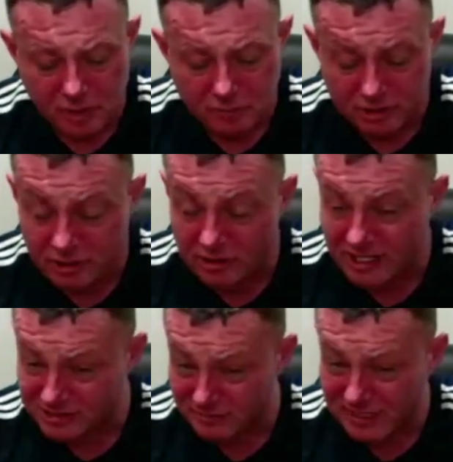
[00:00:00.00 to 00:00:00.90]
but they don't get
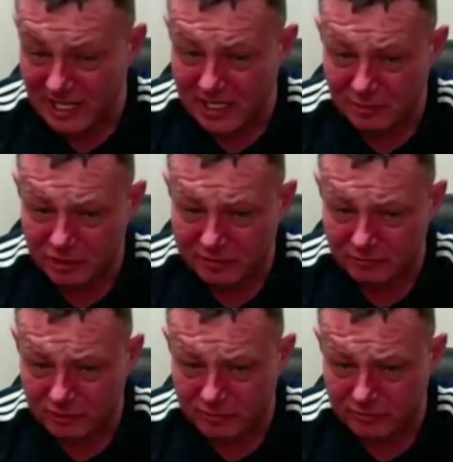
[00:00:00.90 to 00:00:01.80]
to meet anybody in
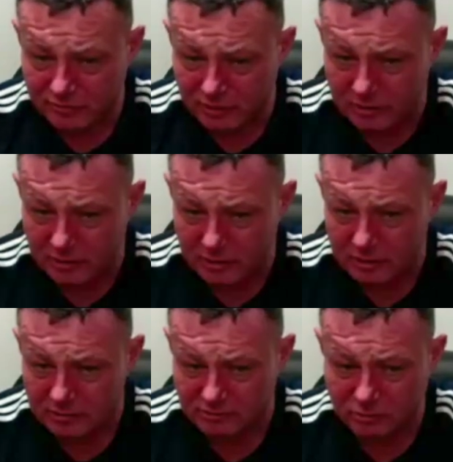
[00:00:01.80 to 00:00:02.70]
recovery.
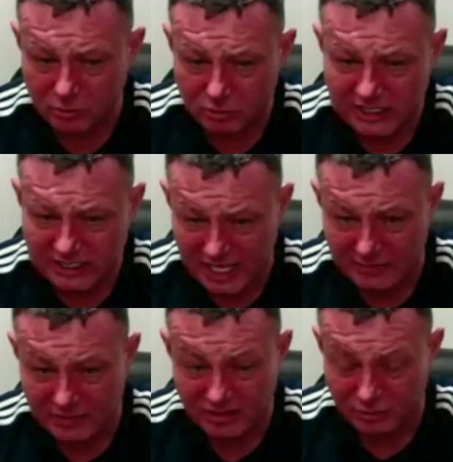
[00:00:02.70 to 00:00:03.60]
So when we came
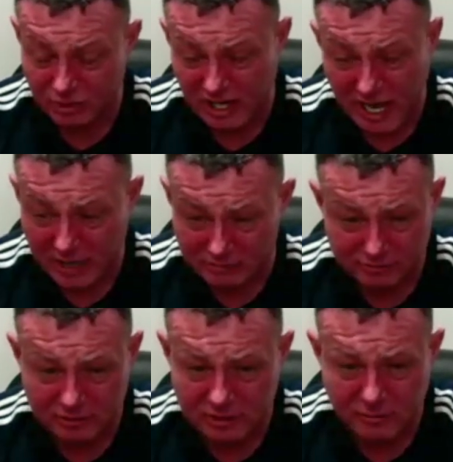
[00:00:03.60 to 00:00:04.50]
in, they were
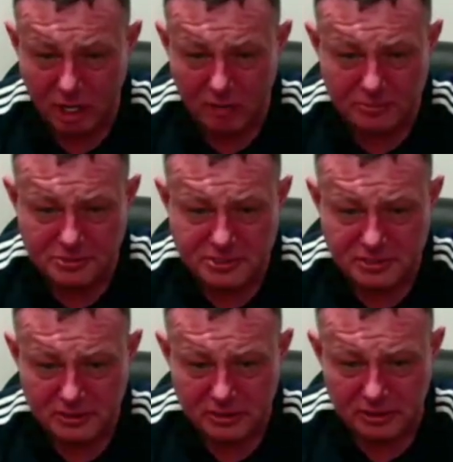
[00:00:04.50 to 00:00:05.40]
absolutely mobbed.
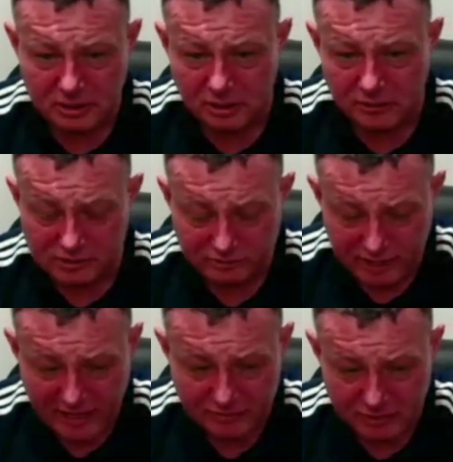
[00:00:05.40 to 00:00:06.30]
They just
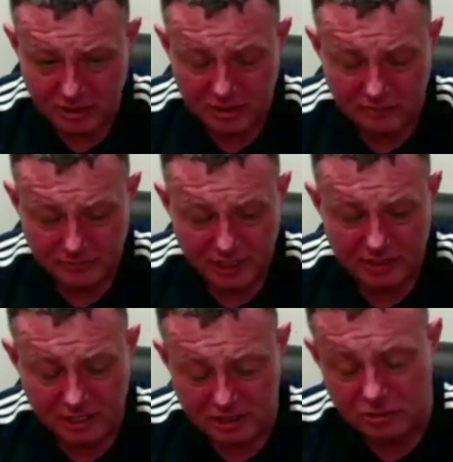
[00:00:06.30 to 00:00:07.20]
hadn't.
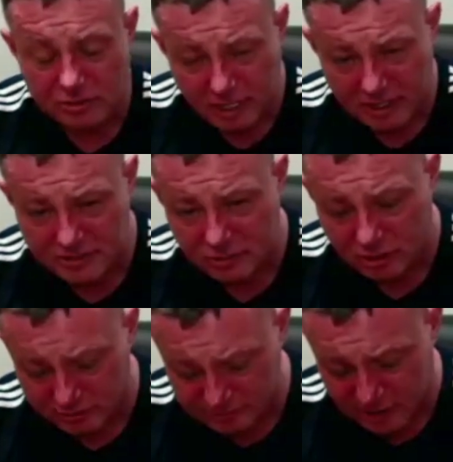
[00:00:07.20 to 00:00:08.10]
Going back to what I
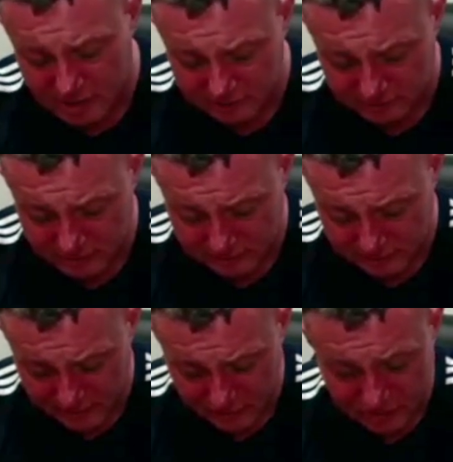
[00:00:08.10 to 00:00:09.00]
was saying is like
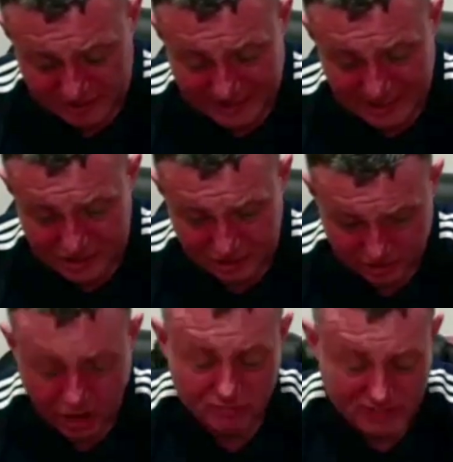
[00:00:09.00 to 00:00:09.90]
if you're in addiction, you
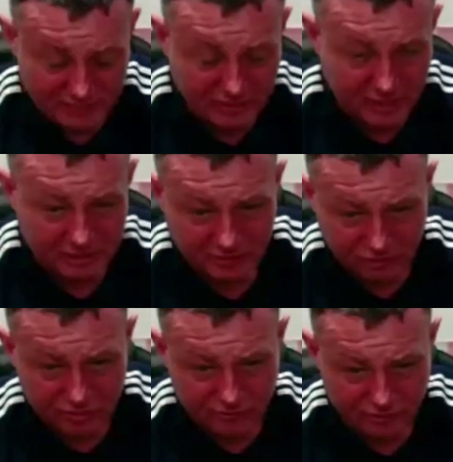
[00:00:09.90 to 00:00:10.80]
don't meet people in
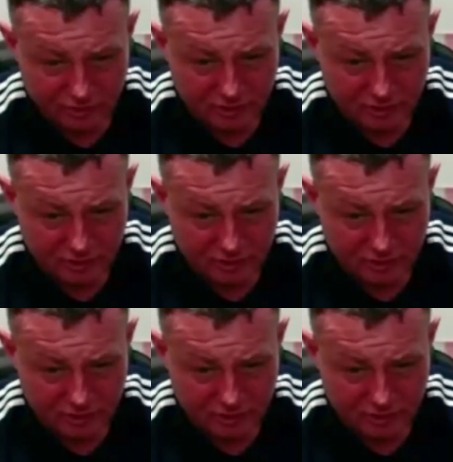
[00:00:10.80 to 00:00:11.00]
recovery,